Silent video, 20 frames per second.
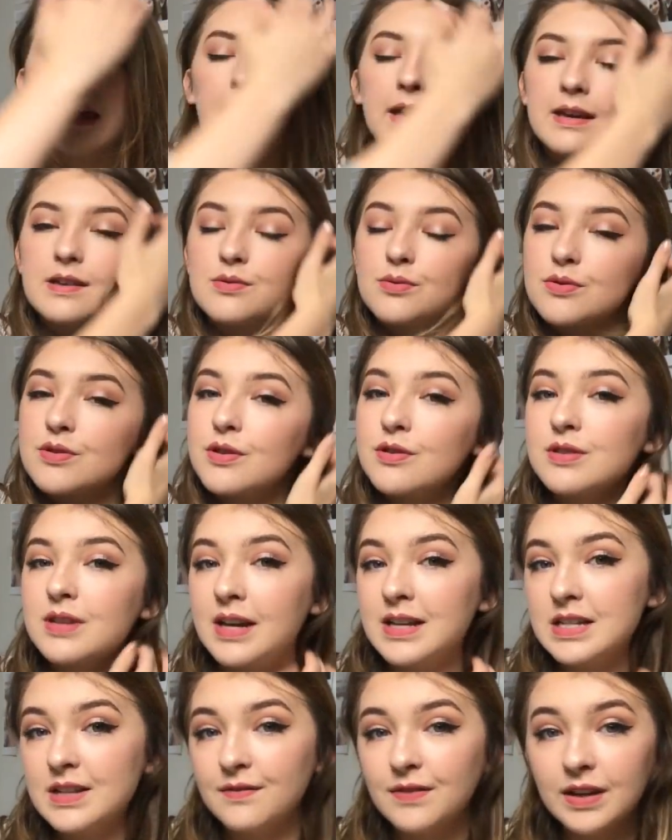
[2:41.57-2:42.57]
It is also
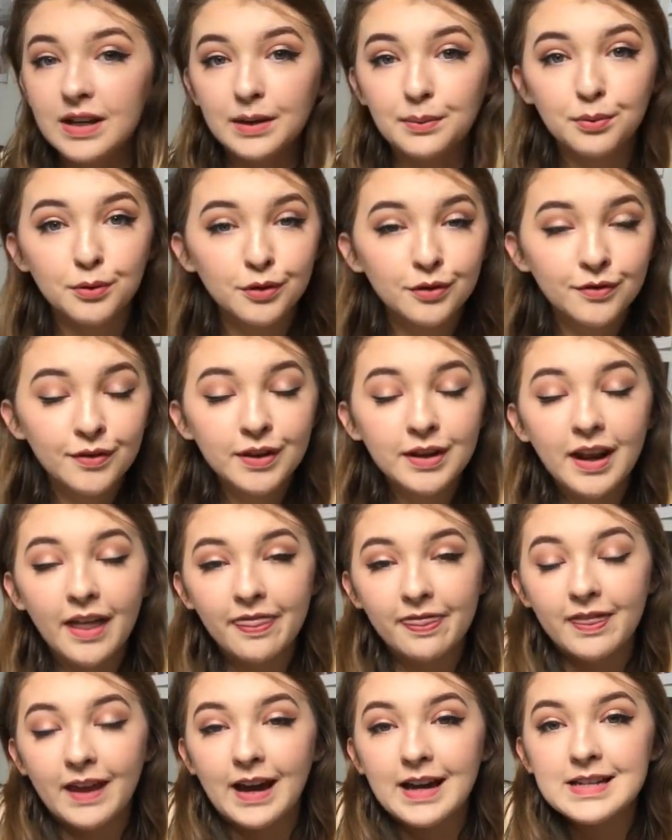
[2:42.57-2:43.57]
scientifically proven
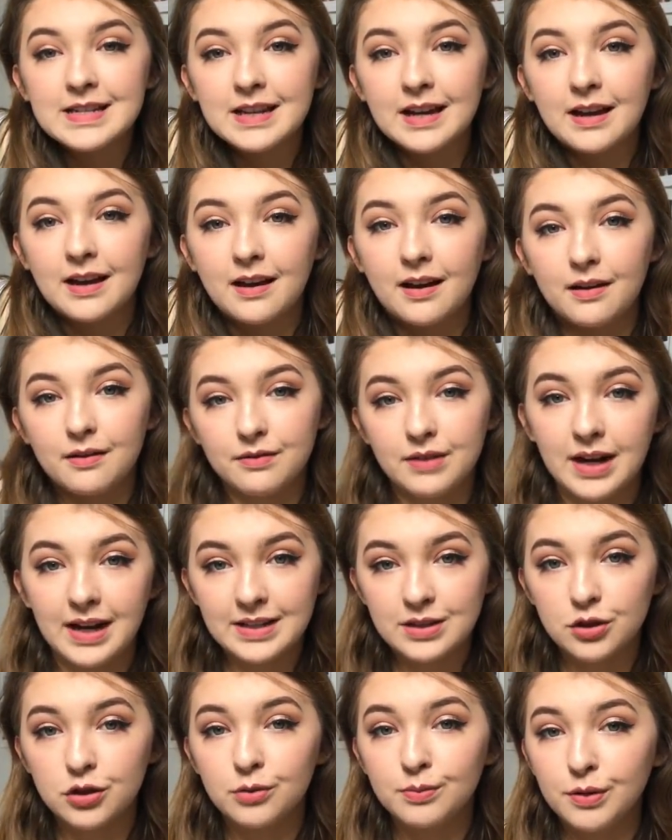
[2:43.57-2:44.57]
that
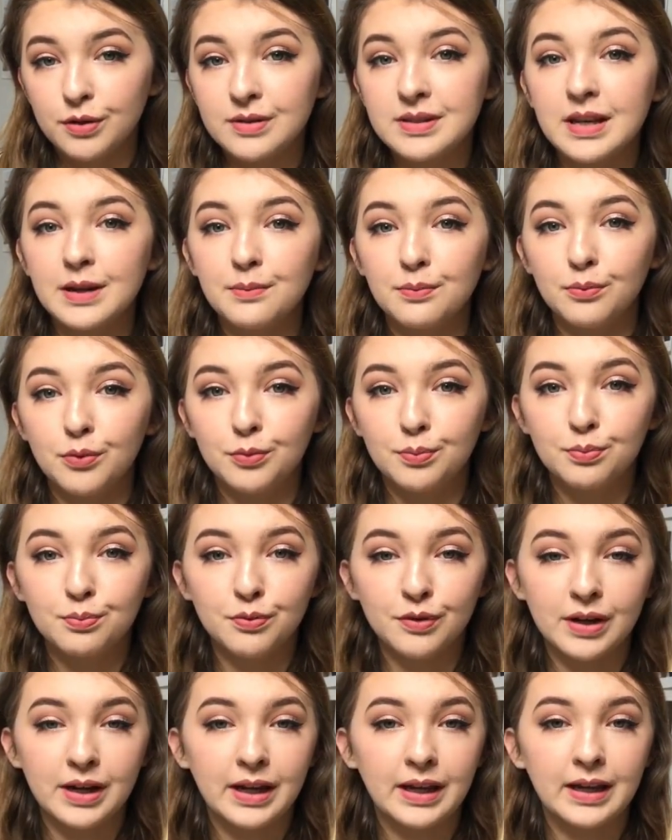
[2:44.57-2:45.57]
classical music will
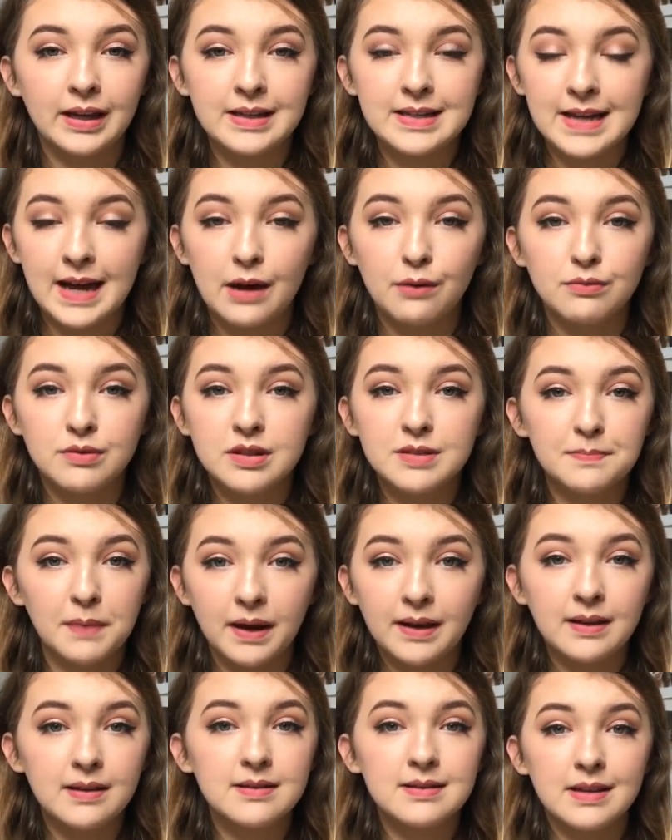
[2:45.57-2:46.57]
bring down
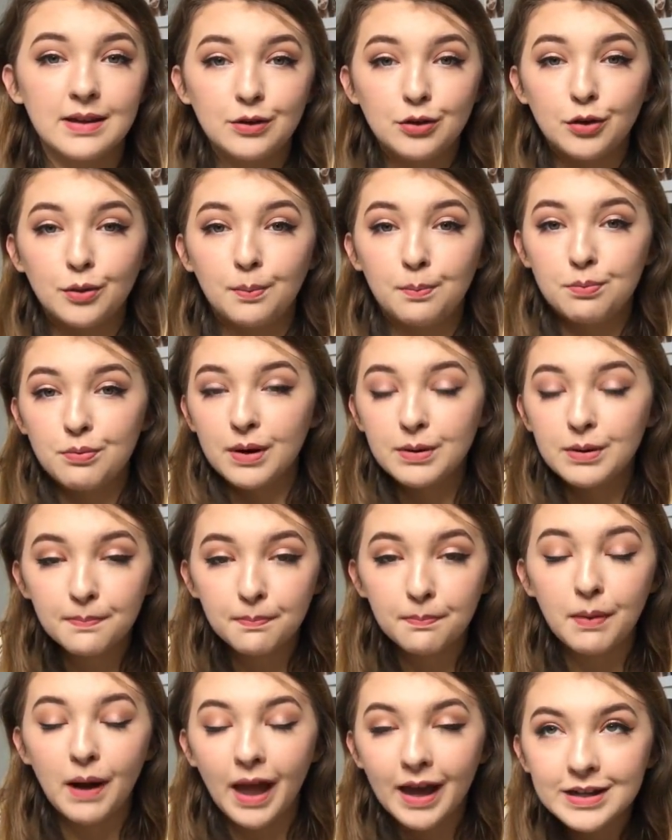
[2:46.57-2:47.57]
spikes in your
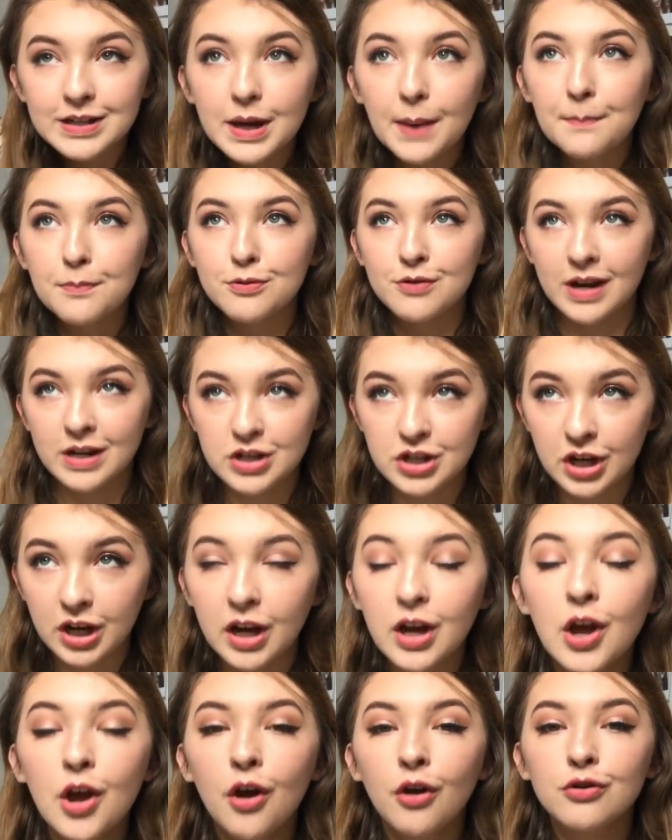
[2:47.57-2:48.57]
blood
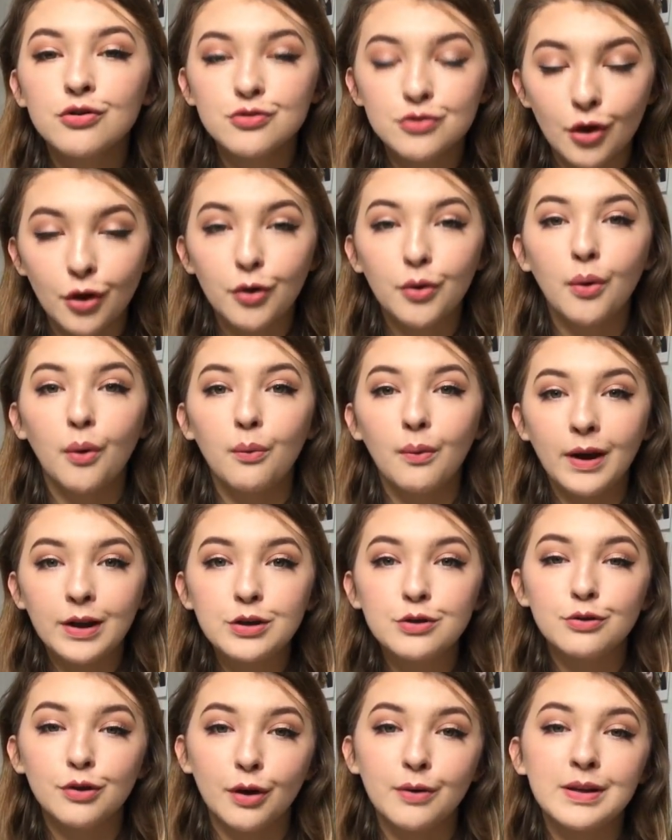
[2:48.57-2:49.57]
pressure, so when
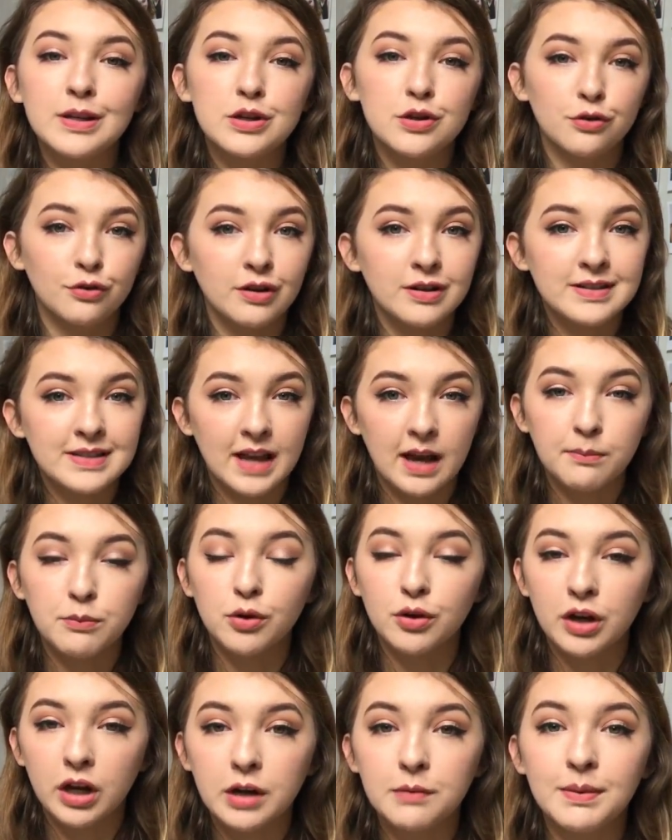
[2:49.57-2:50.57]
you go into your exam
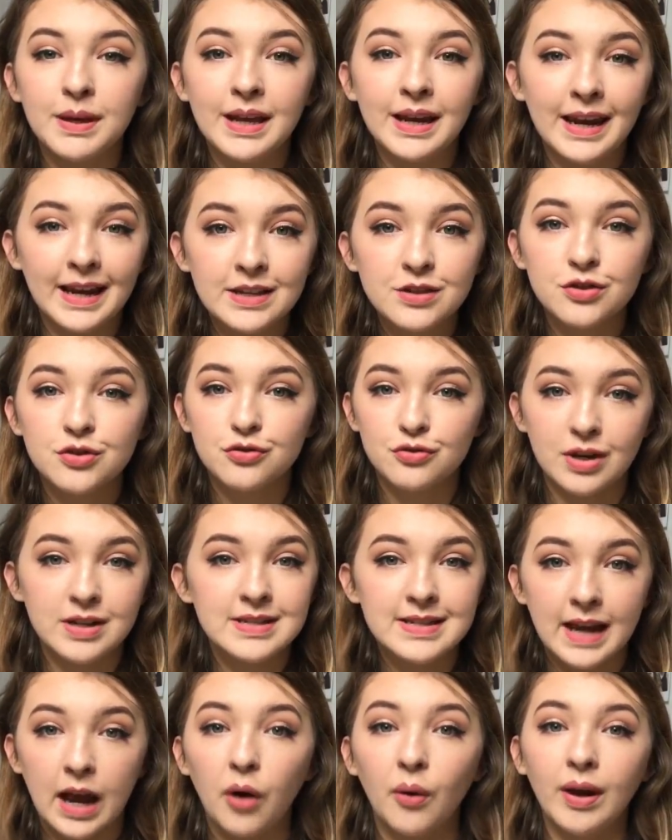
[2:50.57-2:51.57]
you're going to be less
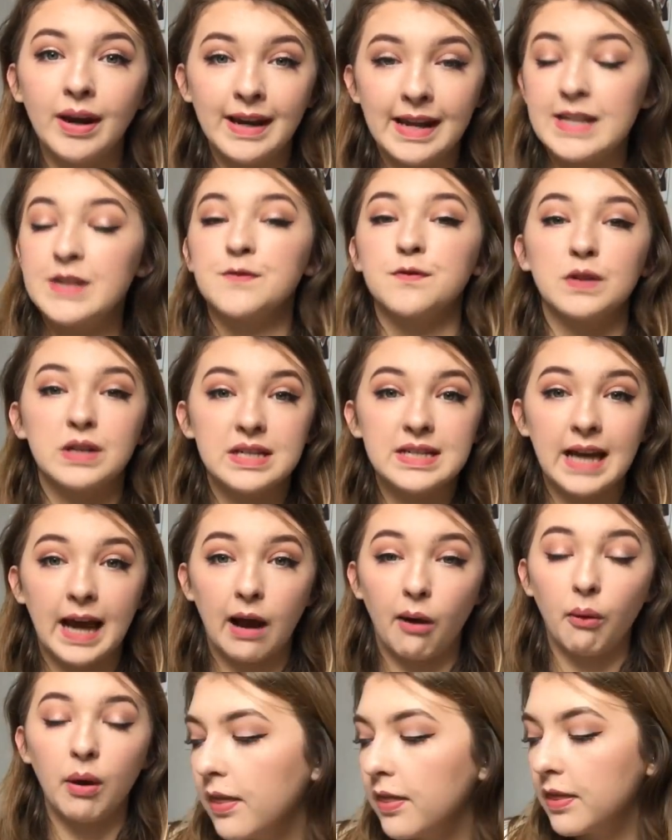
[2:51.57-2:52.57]
stressed out and less freaked
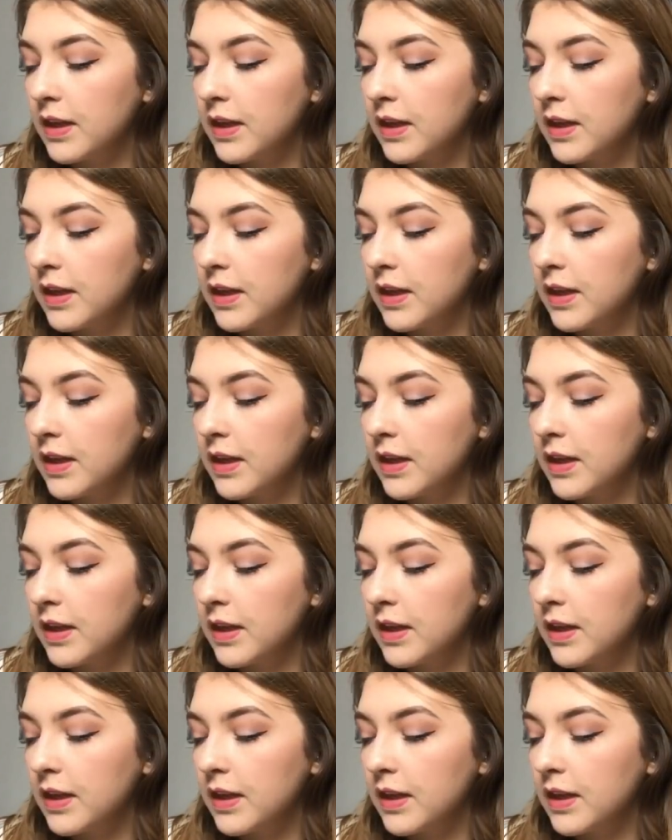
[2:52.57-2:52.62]
out.